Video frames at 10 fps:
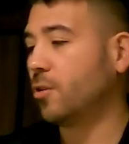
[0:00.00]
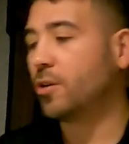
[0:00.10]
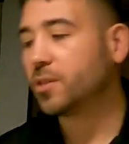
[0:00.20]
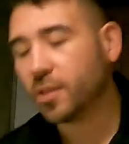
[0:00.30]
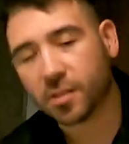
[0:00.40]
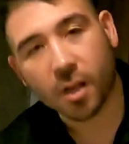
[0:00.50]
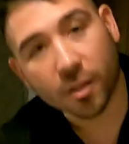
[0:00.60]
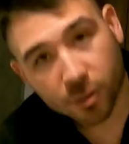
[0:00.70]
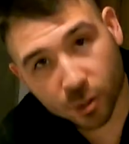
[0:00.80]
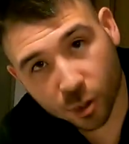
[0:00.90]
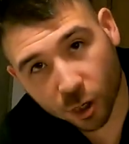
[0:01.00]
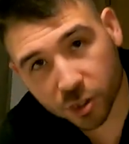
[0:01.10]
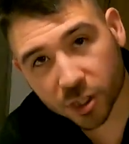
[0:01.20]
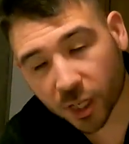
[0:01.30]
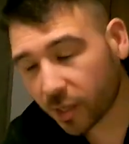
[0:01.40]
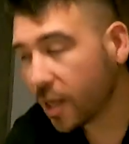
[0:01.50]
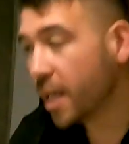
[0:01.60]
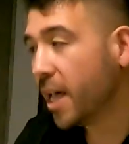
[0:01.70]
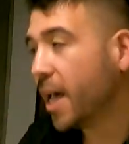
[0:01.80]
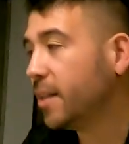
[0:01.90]
or onto this other cushion.
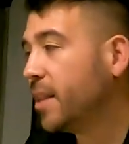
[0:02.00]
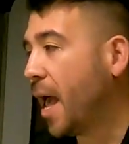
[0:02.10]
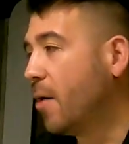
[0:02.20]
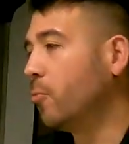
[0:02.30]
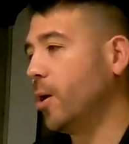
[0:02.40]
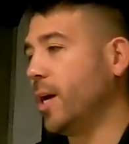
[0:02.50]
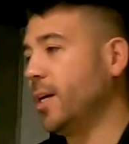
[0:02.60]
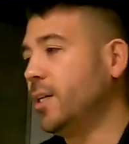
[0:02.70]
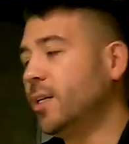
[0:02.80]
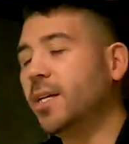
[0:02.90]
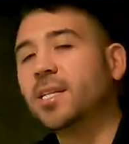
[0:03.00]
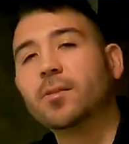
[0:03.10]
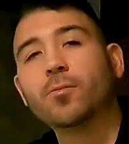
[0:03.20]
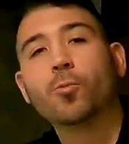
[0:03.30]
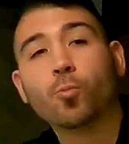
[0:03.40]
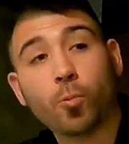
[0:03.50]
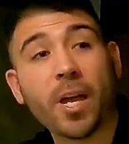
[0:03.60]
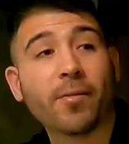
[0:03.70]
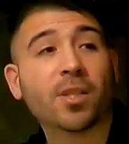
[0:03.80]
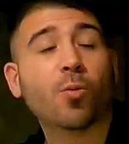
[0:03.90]
And that way, we have a